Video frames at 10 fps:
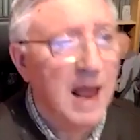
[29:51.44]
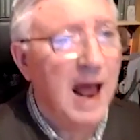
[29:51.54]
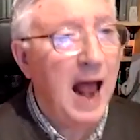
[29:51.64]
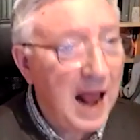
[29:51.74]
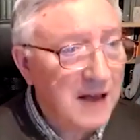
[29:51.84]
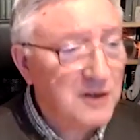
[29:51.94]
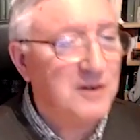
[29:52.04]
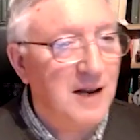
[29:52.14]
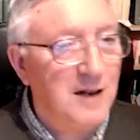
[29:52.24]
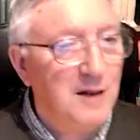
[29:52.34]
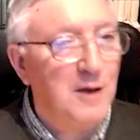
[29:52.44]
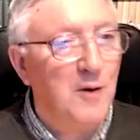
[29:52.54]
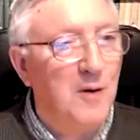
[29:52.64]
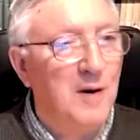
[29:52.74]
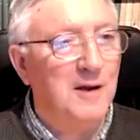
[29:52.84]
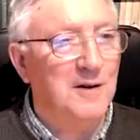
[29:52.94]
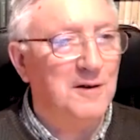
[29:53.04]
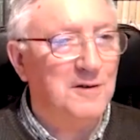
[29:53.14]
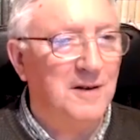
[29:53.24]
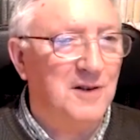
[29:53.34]
as did the early
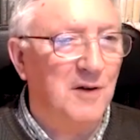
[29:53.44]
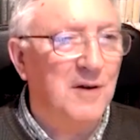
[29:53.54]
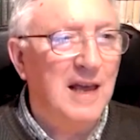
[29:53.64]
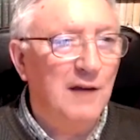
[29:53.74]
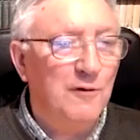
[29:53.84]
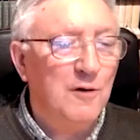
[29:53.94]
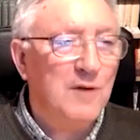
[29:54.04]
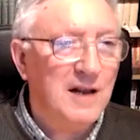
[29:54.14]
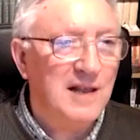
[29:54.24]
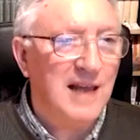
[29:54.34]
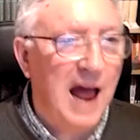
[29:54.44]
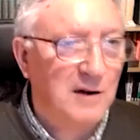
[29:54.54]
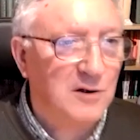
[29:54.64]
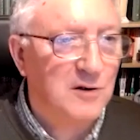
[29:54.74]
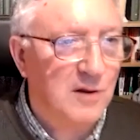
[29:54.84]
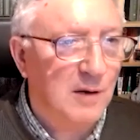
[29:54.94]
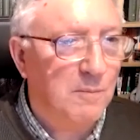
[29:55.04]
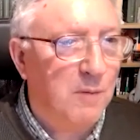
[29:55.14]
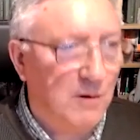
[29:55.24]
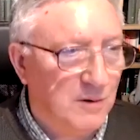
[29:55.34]
Christians. Now, if you read the Acts of the
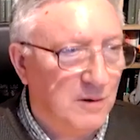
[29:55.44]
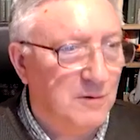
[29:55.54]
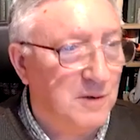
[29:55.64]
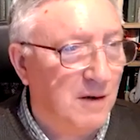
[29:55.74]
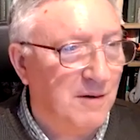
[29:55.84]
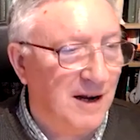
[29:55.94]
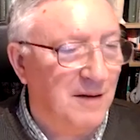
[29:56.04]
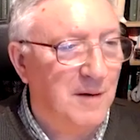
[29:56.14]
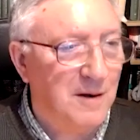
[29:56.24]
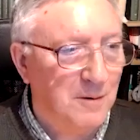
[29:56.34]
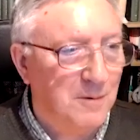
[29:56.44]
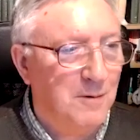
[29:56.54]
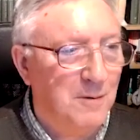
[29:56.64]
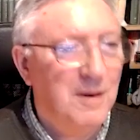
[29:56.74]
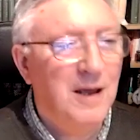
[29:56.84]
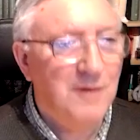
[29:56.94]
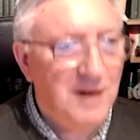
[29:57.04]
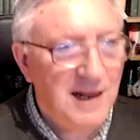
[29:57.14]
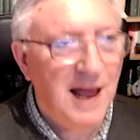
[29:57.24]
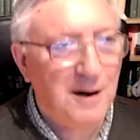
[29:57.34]
Apostles, which I recommend you to do,
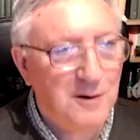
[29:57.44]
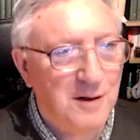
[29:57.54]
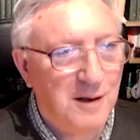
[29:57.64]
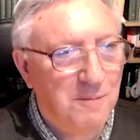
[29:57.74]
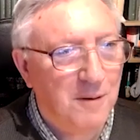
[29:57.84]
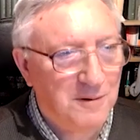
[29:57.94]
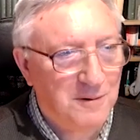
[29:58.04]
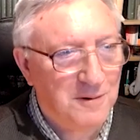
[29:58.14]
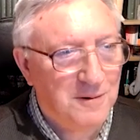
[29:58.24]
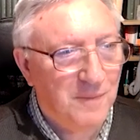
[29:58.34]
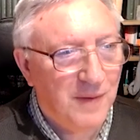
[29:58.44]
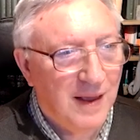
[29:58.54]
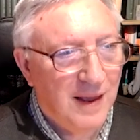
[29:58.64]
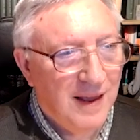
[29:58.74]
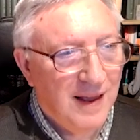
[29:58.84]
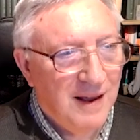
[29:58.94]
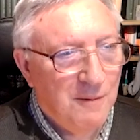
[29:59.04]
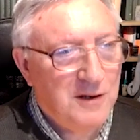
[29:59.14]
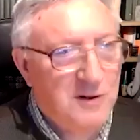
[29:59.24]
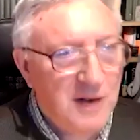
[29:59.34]
read the Acts of the Apostles,
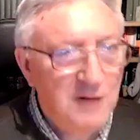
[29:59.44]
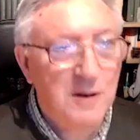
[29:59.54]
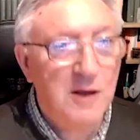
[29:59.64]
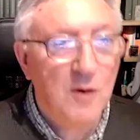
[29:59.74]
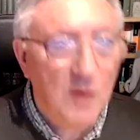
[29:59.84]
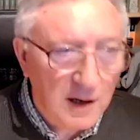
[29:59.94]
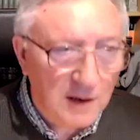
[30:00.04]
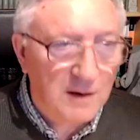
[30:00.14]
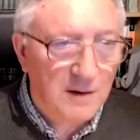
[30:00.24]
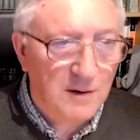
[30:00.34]
which deals with the early uh,